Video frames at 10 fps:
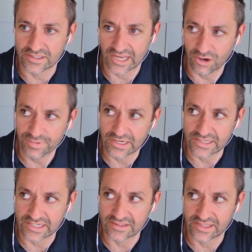helping
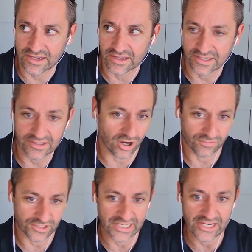us. I think the
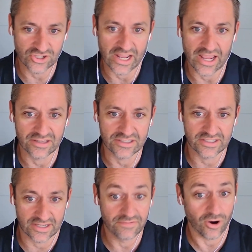conversation
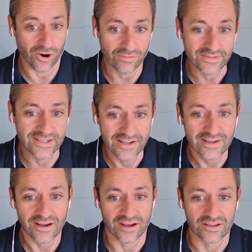has evolved
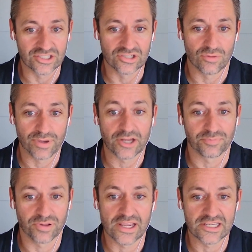to a better
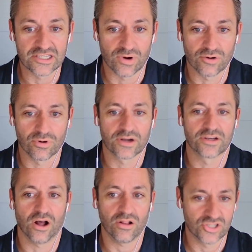place where we're
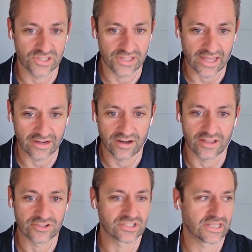acknowledging that and
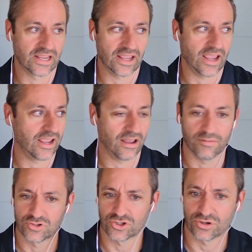not just saying, hey,
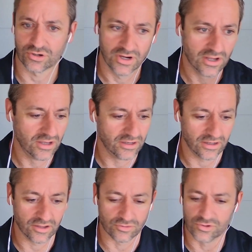I'm sure either